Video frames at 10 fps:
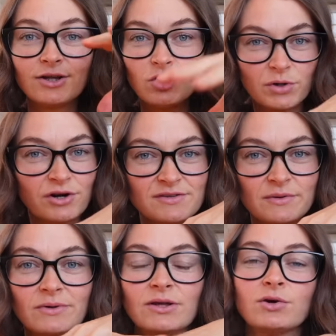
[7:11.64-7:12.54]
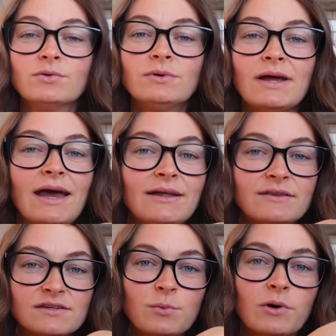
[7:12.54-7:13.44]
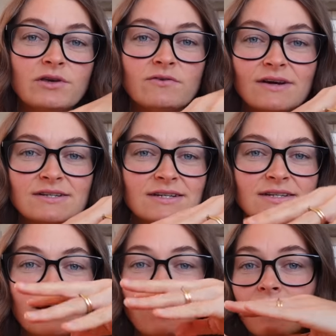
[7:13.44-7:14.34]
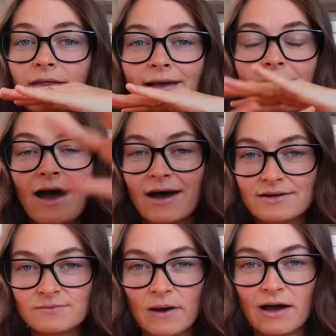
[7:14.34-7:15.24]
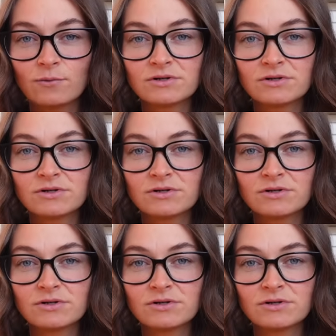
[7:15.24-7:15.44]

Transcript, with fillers: You want to know something really cool? At this point, you've actually done the hardest part,